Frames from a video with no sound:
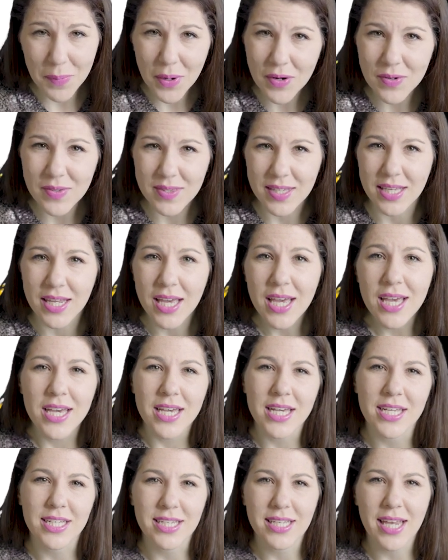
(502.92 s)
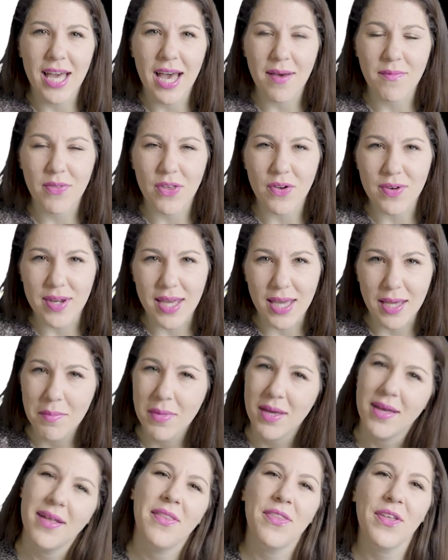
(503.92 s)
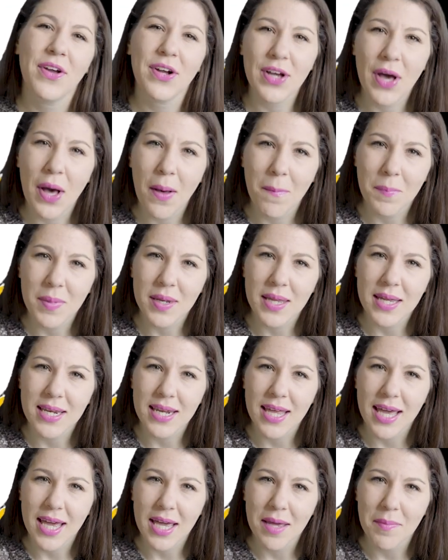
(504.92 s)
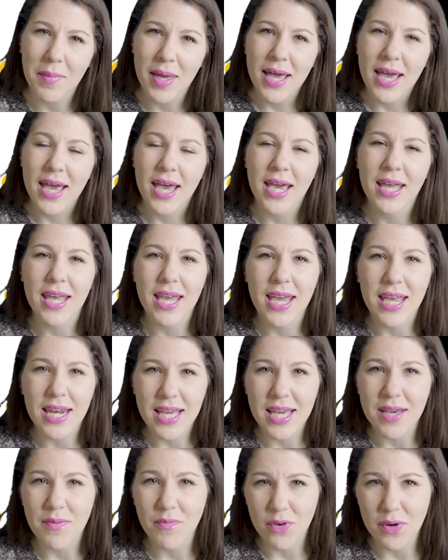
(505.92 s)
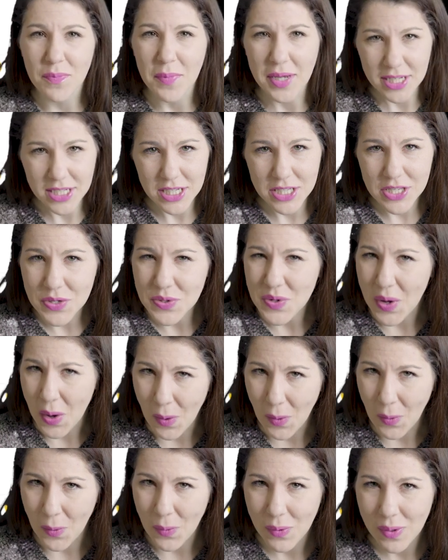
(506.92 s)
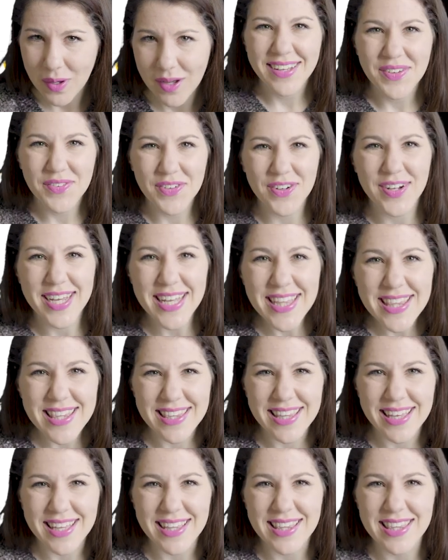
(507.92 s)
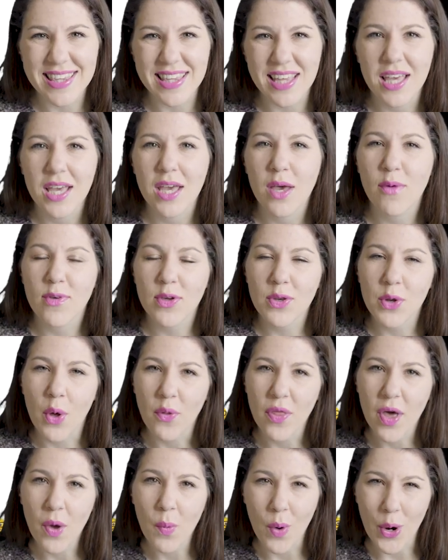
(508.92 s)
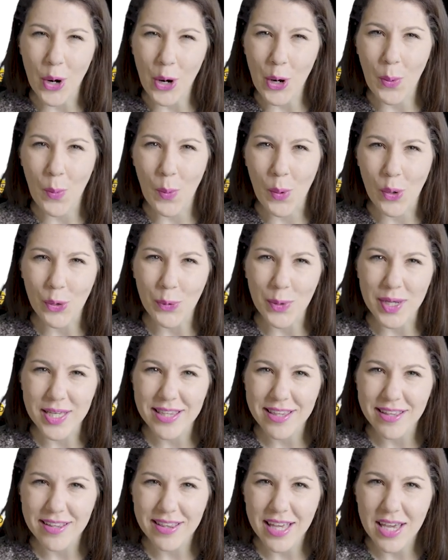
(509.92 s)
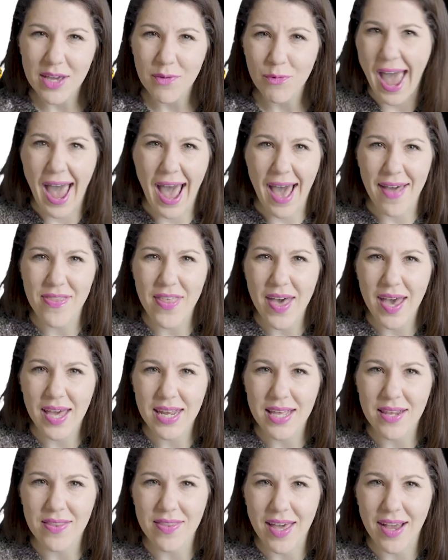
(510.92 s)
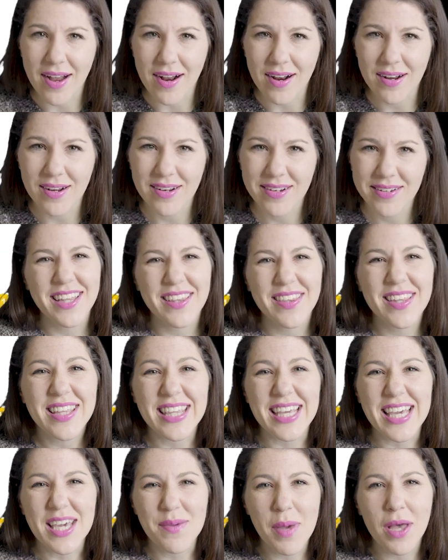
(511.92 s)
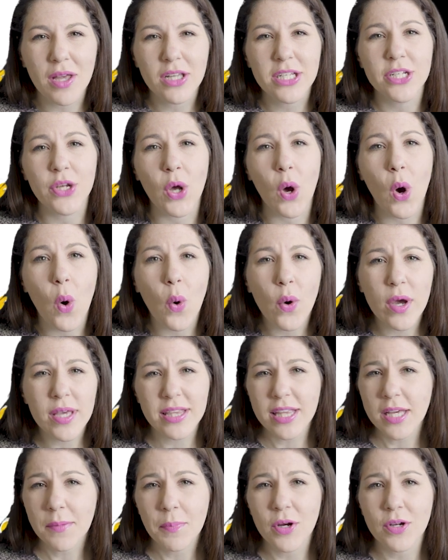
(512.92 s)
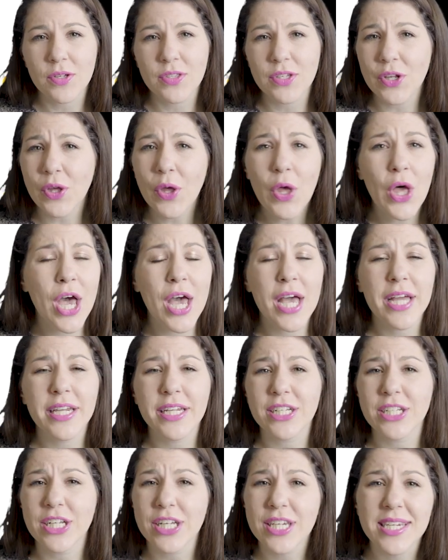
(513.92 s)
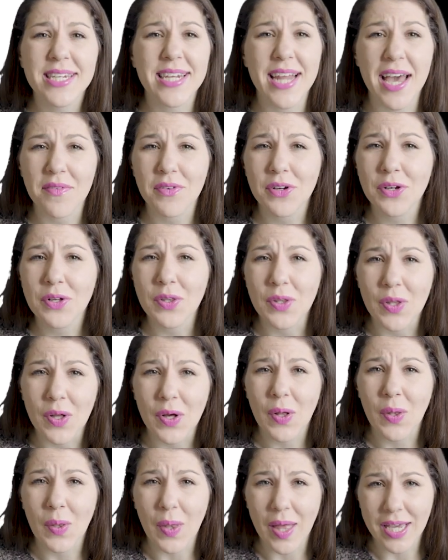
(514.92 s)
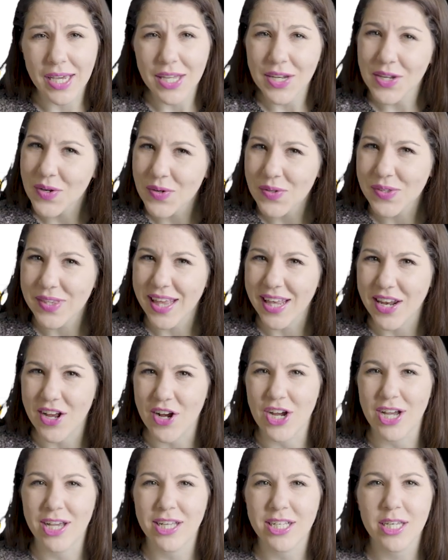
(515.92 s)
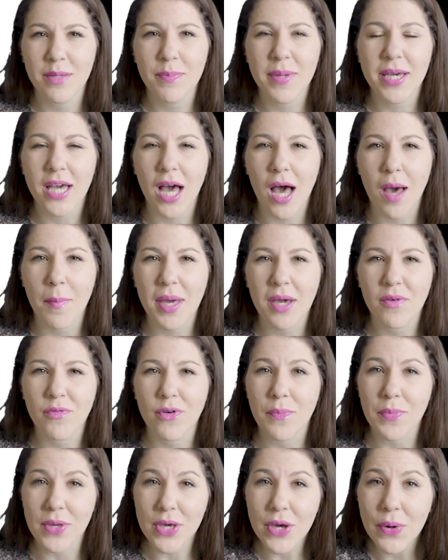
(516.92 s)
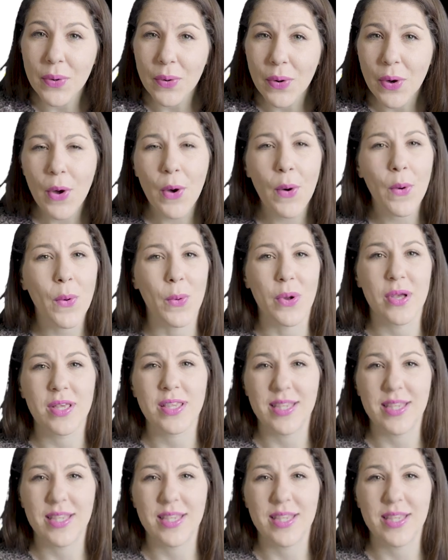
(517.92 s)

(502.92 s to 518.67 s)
person. It should have their name, their company name, and any information you know. For instance, if you know they won an award recently, add that in there. This email should always look personal and it should never look like a newsletter. It should be coming from you or a